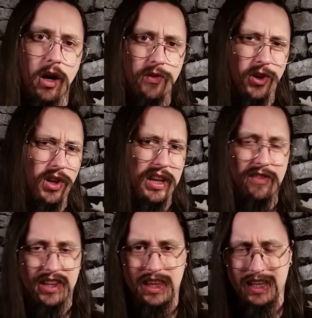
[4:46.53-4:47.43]
Overall,
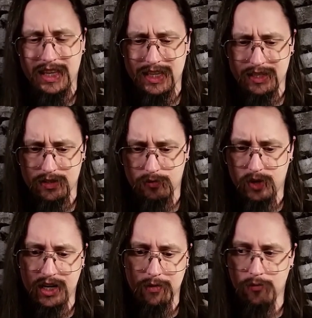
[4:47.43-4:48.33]
everything is
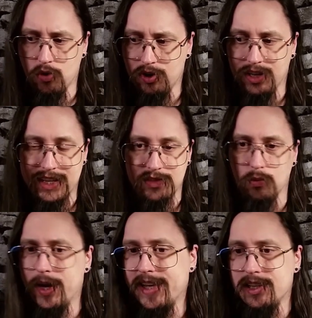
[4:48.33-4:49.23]
written more or less
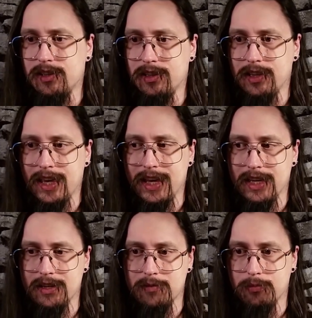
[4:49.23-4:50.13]
well
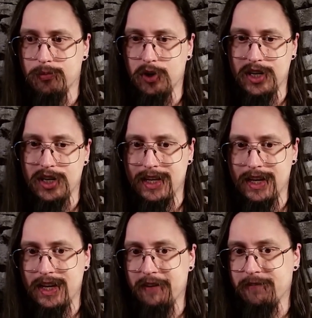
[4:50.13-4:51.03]
and put in
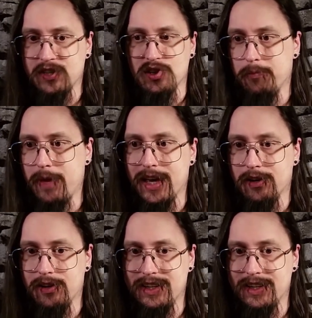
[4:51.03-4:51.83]
an efficient manner.